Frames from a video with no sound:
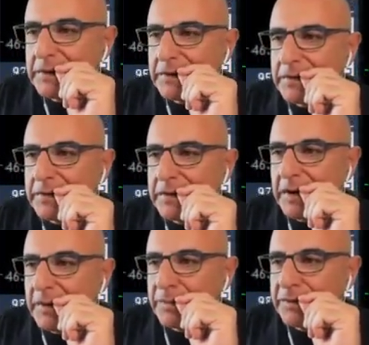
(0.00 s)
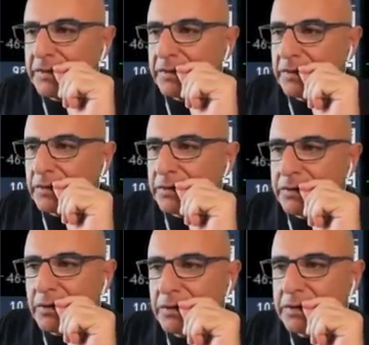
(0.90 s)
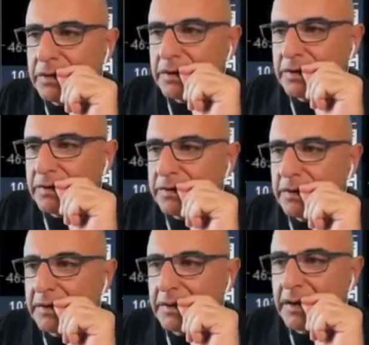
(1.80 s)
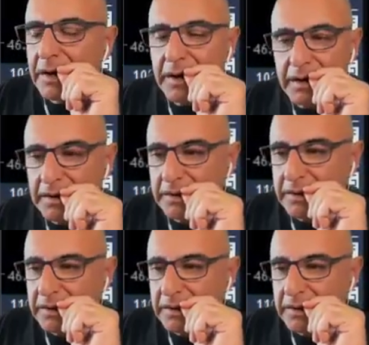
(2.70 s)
scalp Cisco short here. It's trending higher.